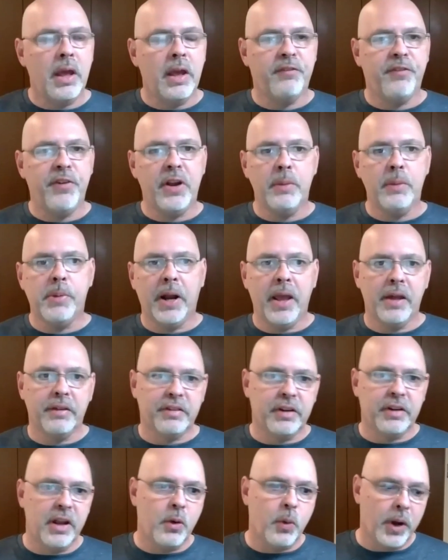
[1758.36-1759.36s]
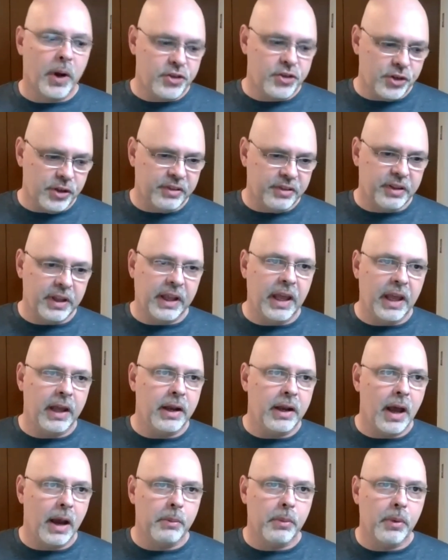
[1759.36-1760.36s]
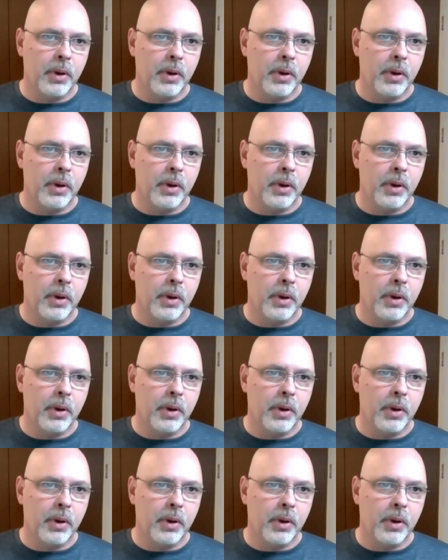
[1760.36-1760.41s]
If anybody has any questions, they can.